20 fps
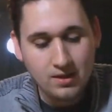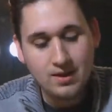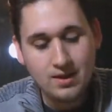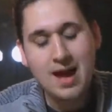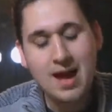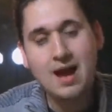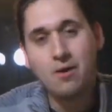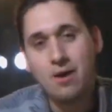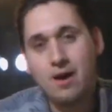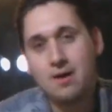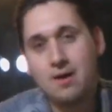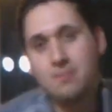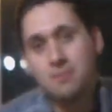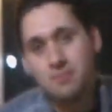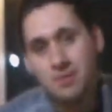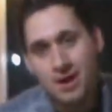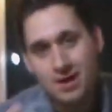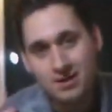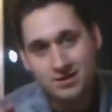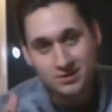Now I'm
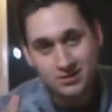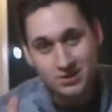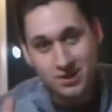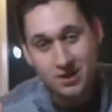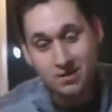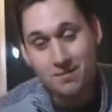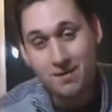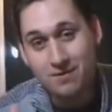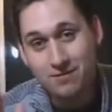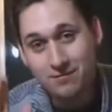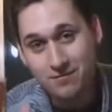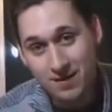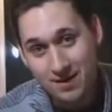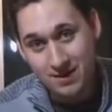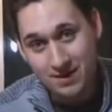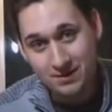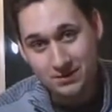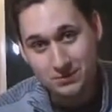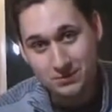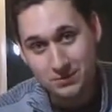about to start my
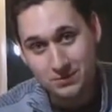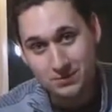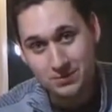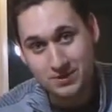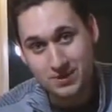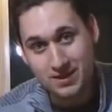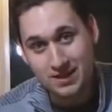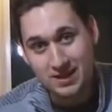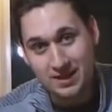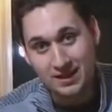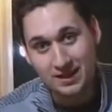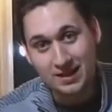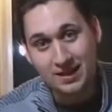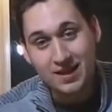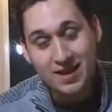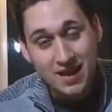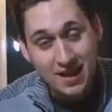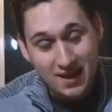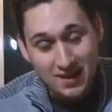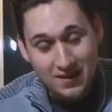fitness routine
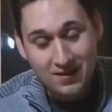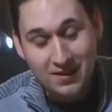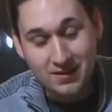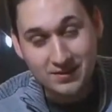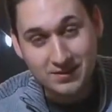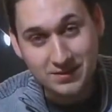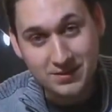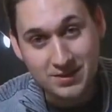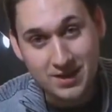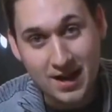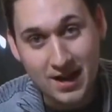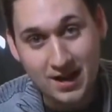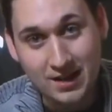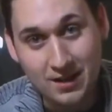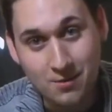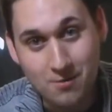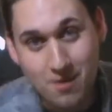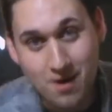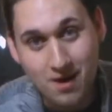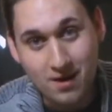this
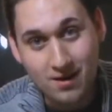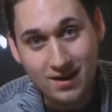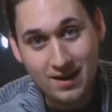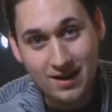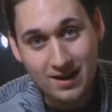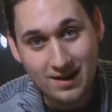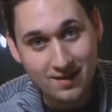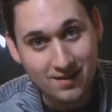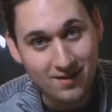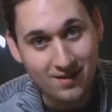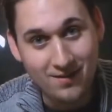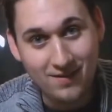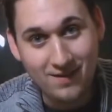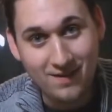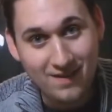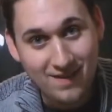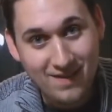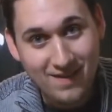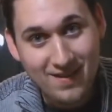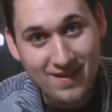January. Which you know,
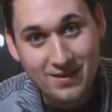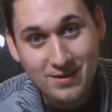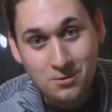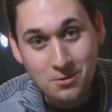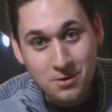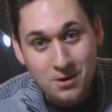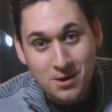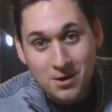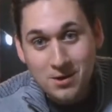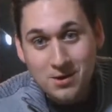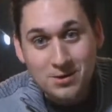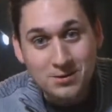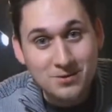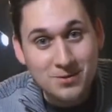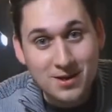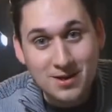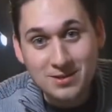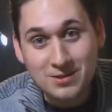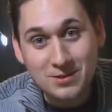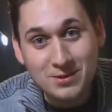again, New Year's
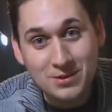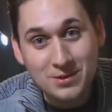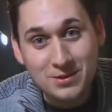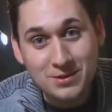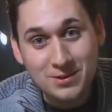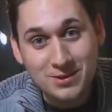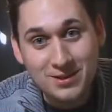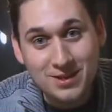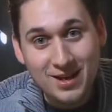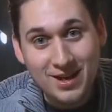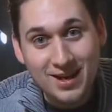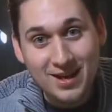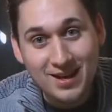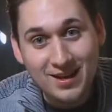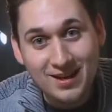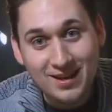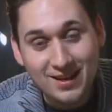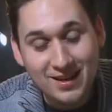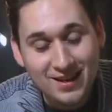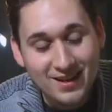
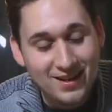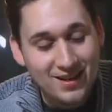resolution.